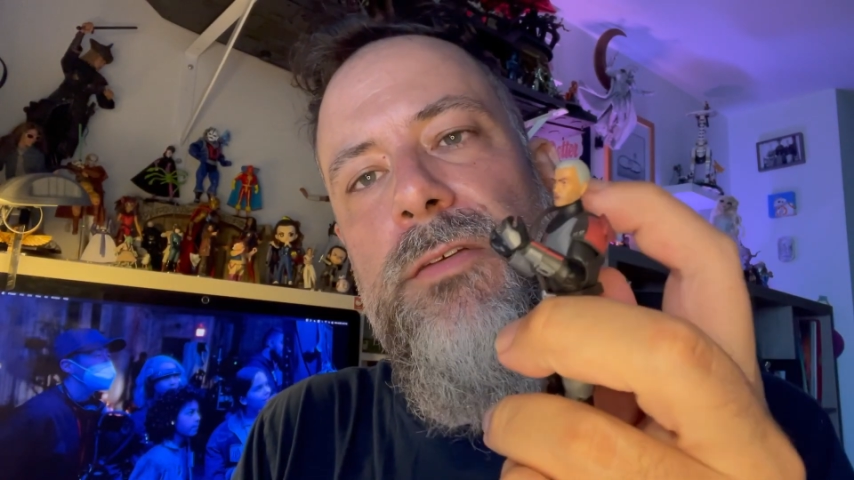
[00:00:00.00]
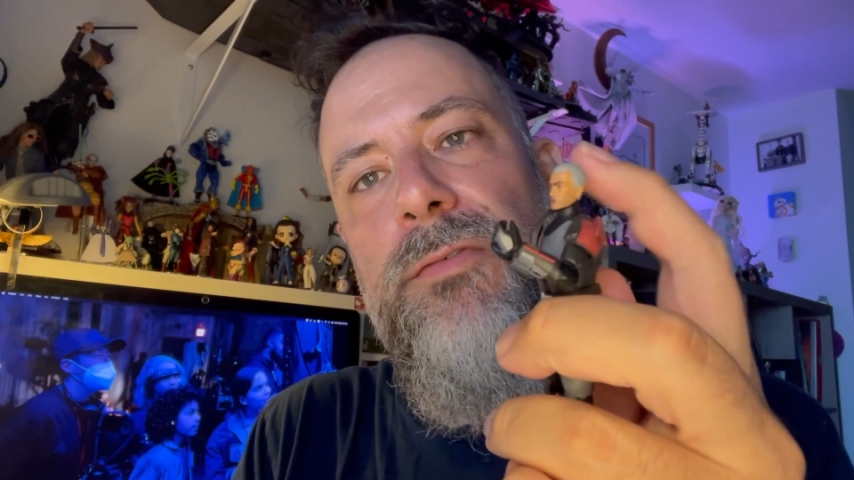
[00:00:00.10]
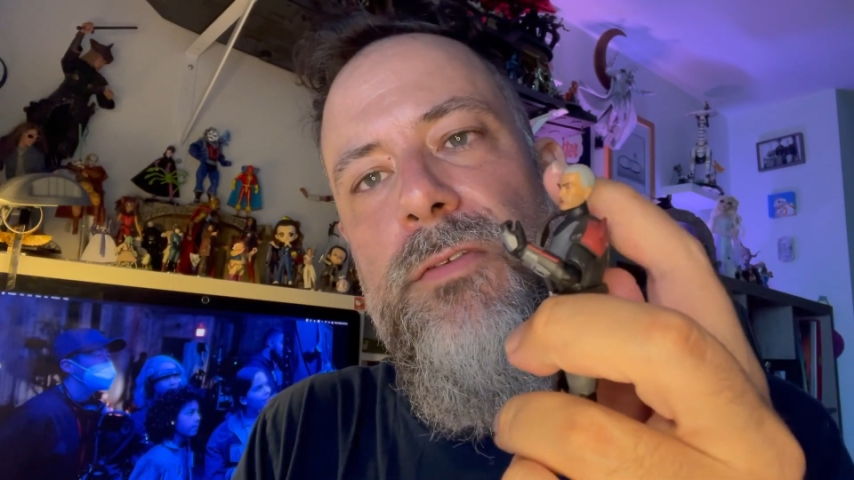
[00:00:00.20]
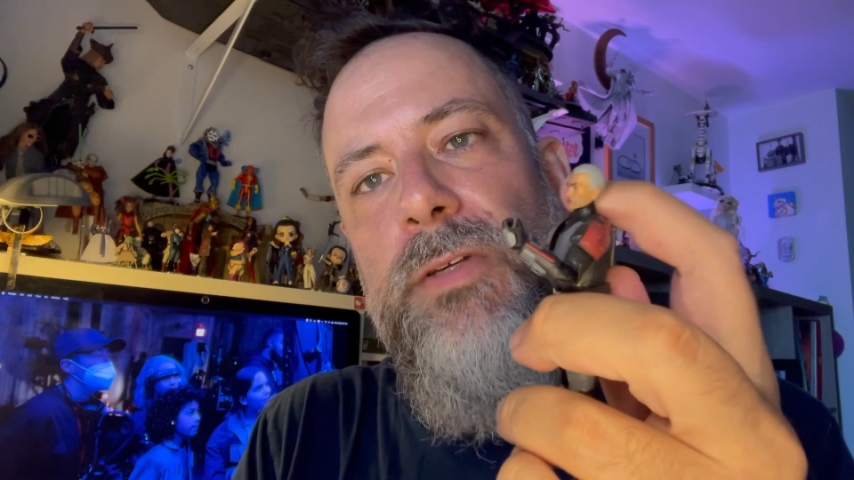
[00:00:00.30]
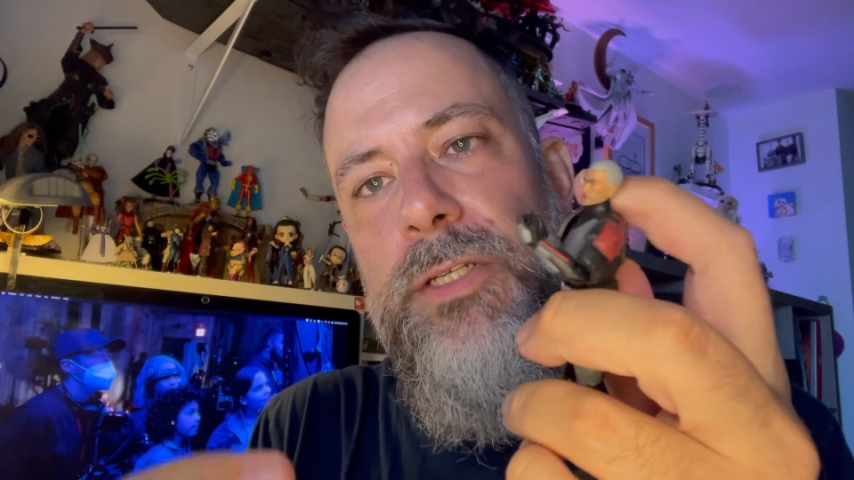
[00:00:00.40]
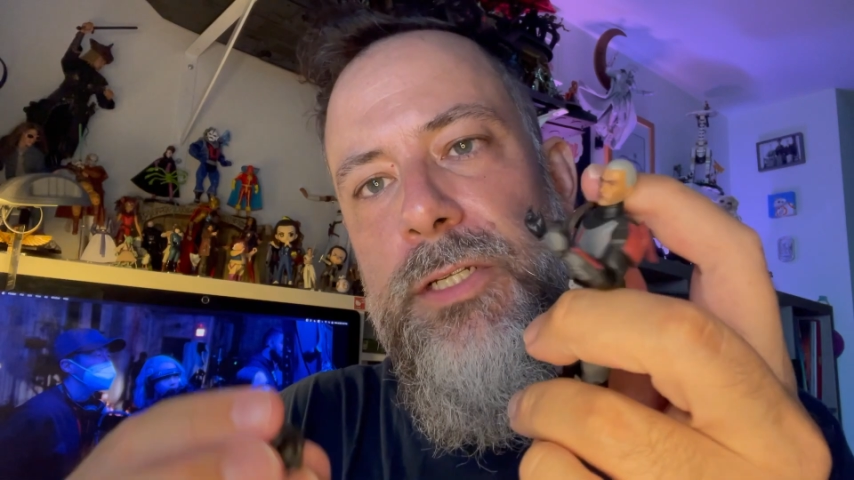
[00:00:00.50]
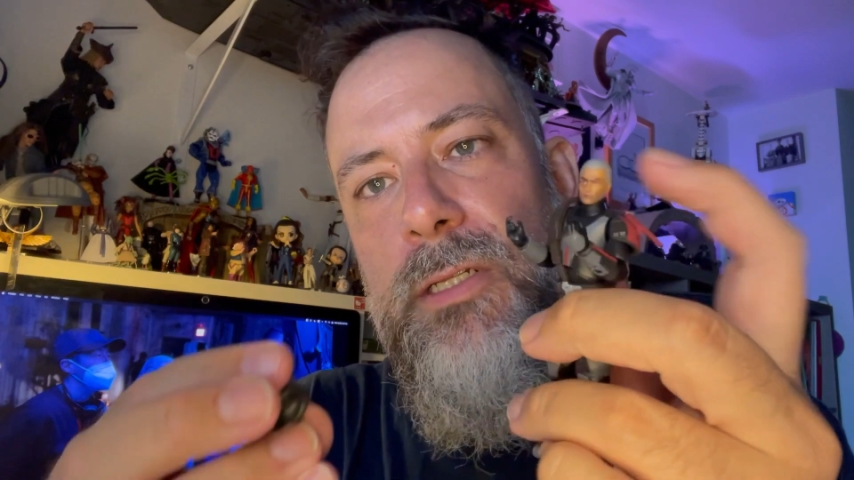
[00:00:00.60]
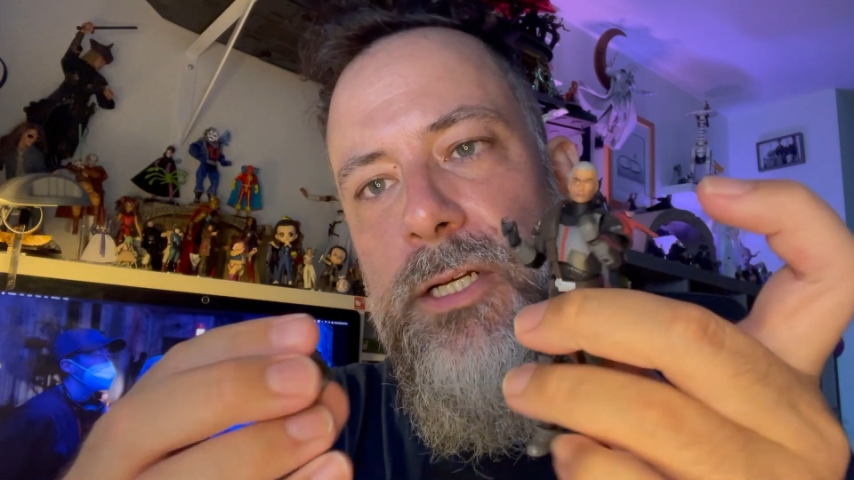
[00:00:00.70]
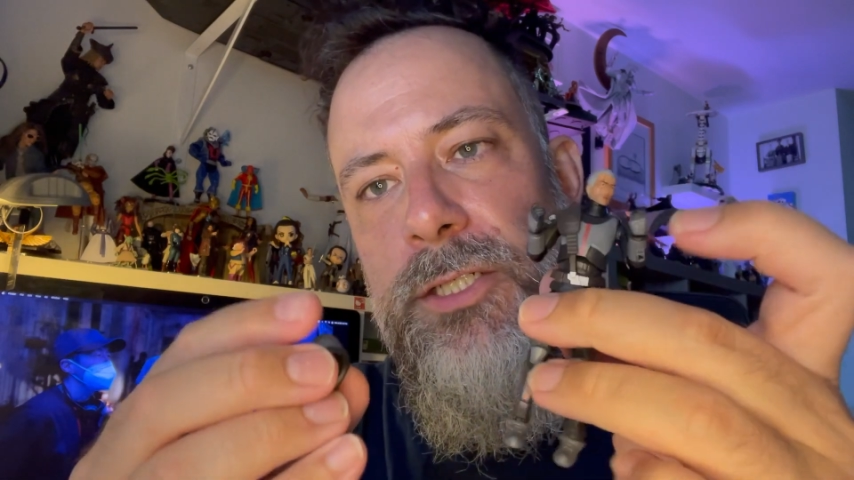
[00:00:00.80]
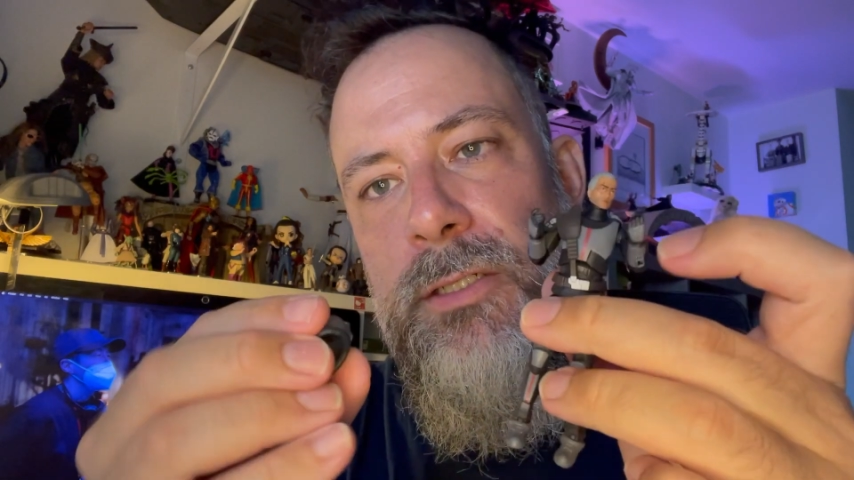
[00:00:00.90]
for the vintage
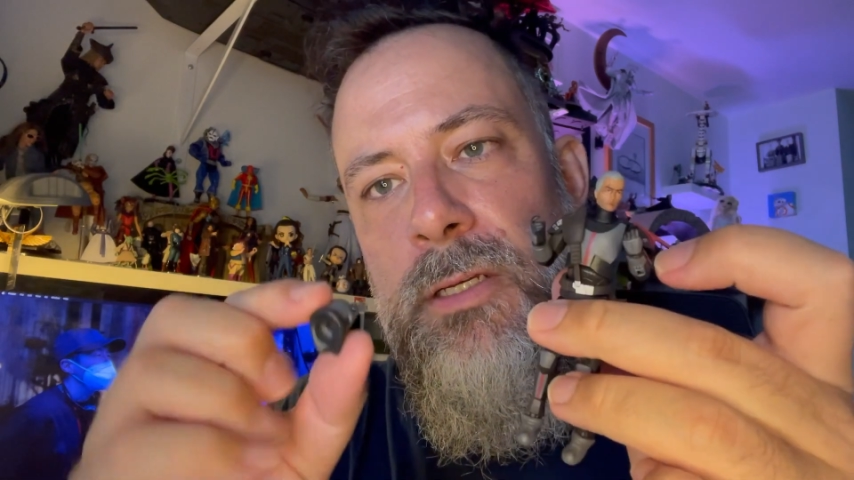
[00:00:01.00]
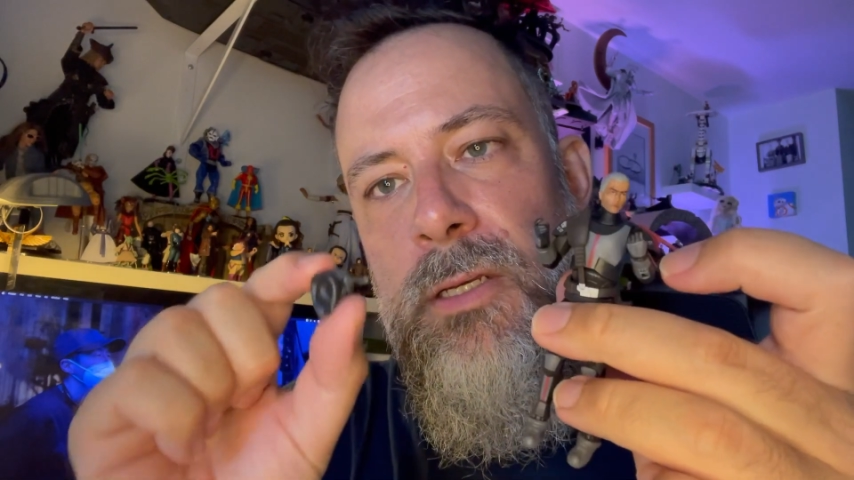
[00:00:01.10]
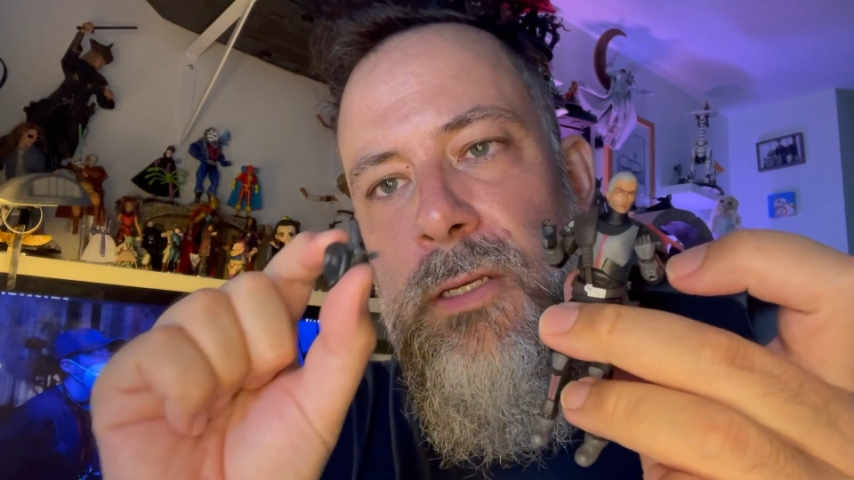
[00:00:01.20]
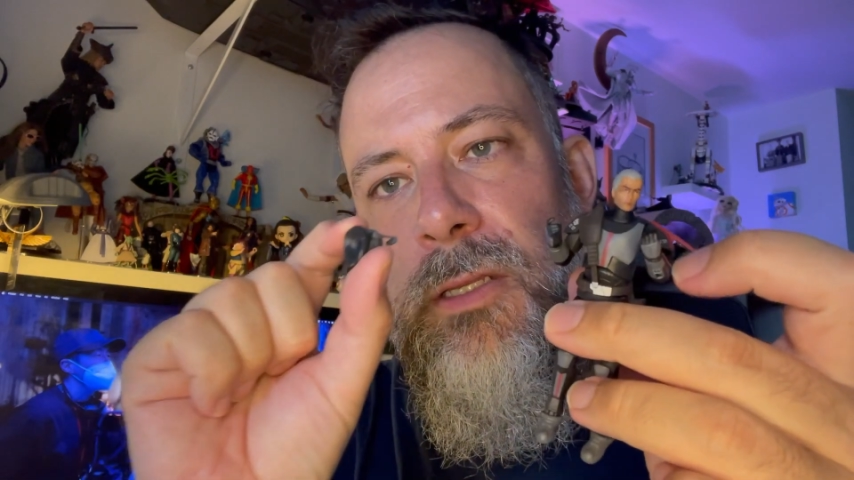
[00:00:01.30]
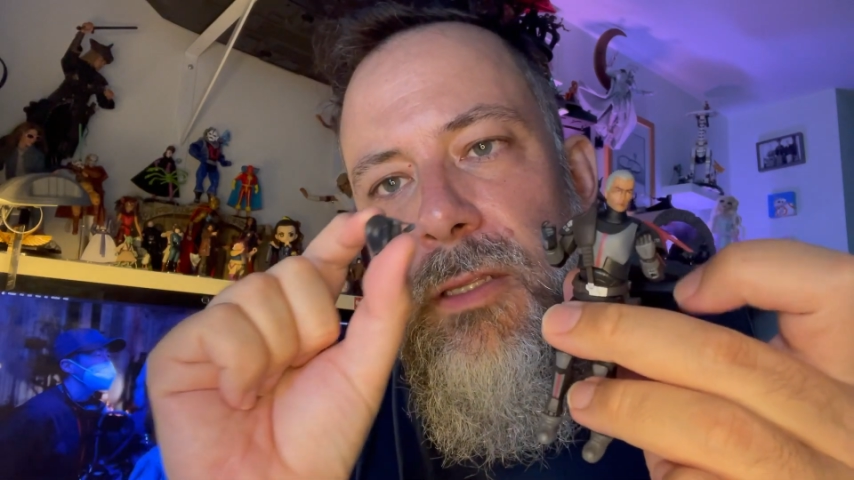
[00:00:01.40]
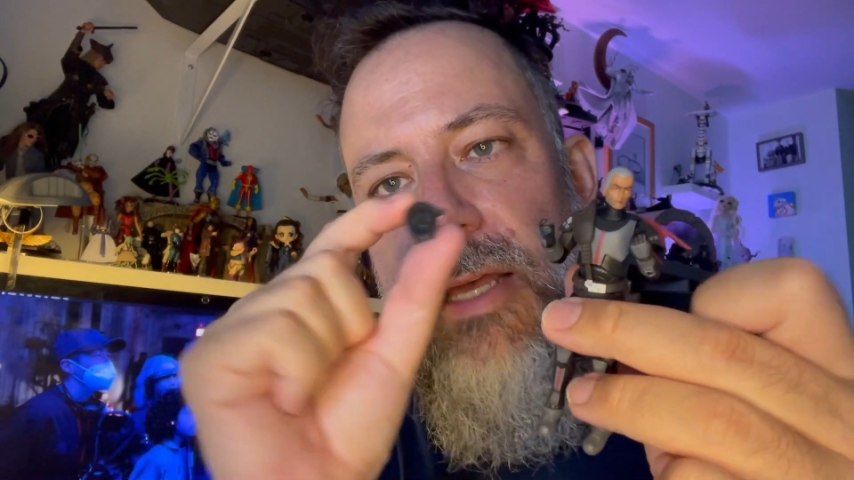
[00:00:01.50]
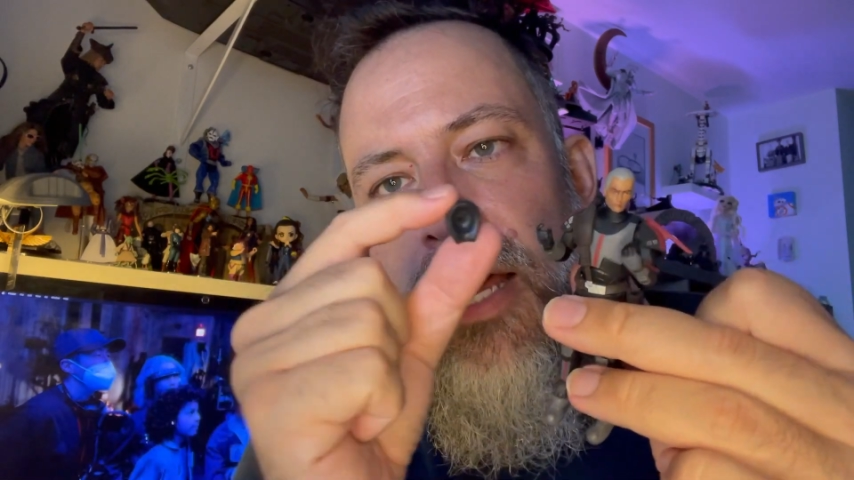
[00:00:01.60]
collection, that